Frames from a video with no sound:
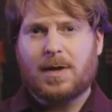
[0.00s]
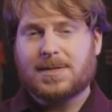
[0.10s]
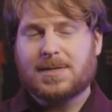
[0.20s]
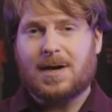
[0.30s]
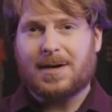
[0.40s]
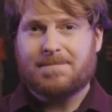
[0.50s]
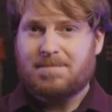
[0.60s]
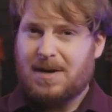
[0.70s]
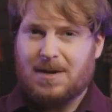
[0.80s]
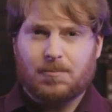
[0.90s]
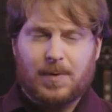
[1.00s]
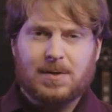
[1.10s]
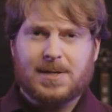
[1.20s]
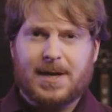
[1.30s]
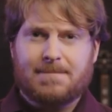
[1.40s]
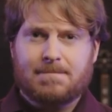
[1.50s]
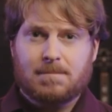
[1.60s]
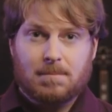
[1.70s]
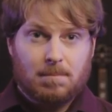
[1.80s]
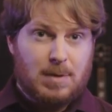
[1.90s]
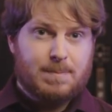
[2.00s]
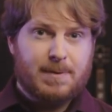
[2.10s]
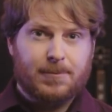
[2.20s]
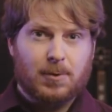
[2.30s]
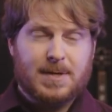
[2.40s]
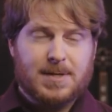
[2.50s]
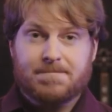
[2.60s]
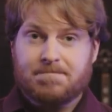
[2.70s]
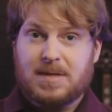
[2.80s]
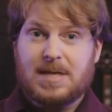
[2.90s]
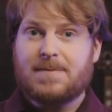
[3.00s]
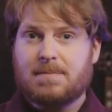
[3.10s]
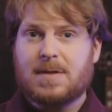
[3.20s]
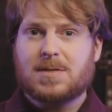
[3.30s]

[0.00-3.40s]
one guitar, in real time, mid-performance, even